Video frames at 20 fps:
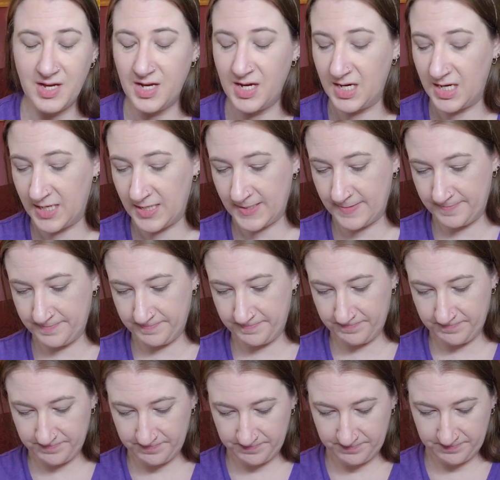
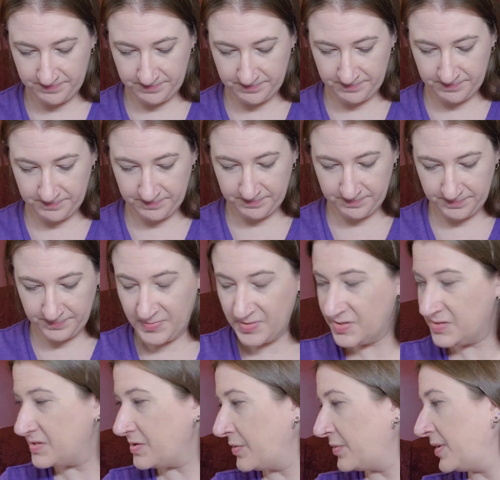
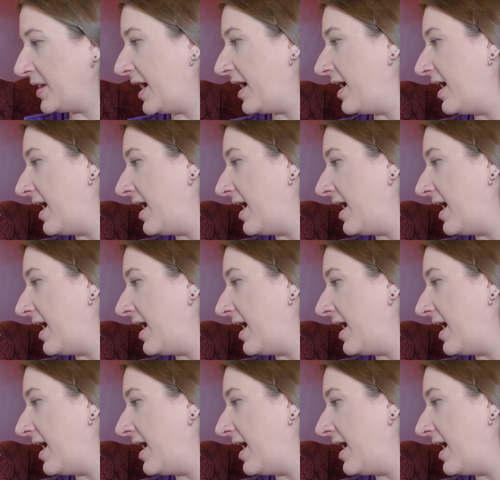So yeah,